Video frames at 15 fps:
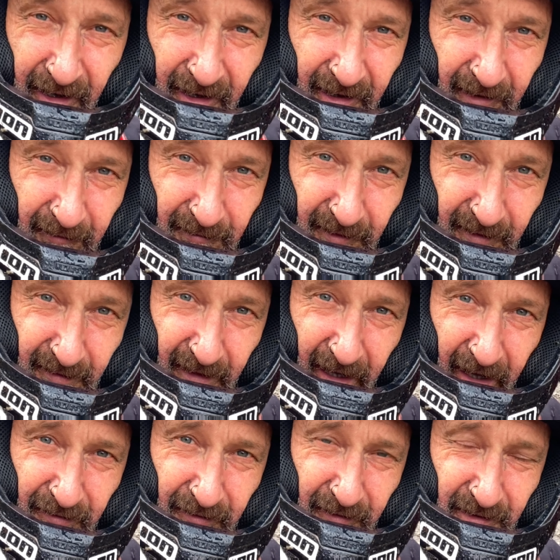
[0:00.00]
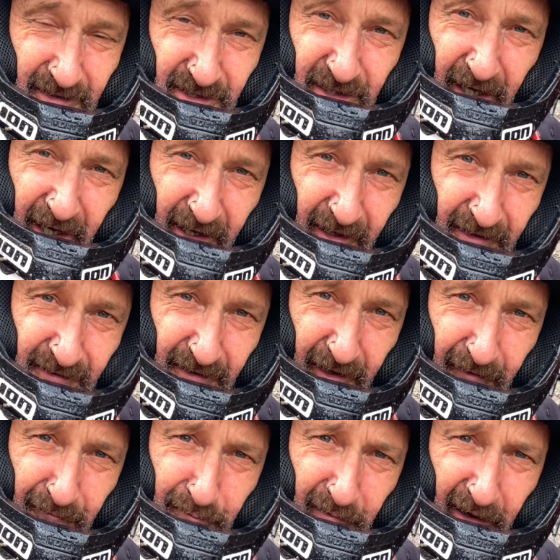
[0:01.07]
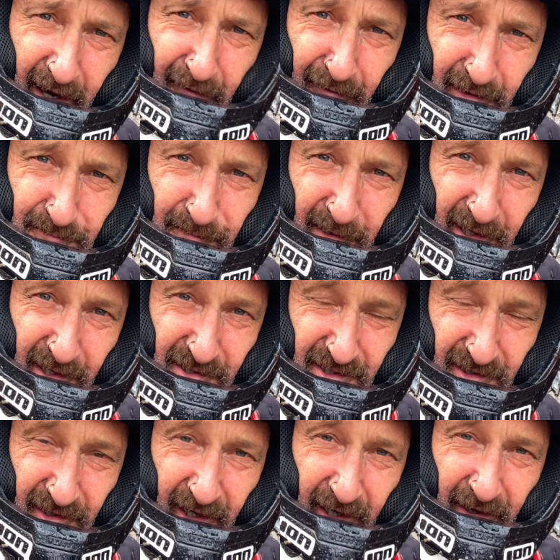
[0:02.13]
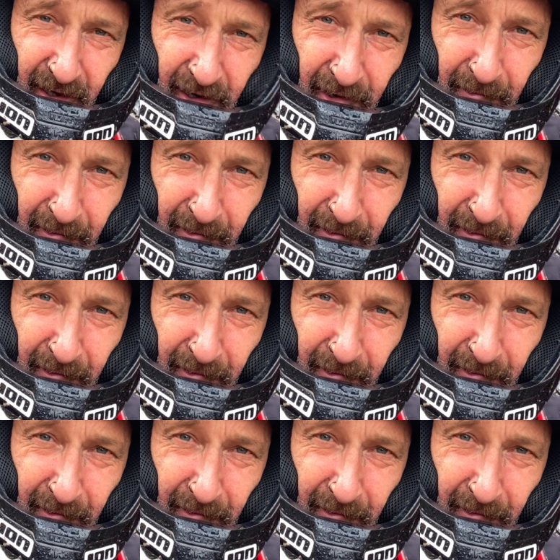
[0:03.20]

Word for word: gives this lad the status of bravest person in the whole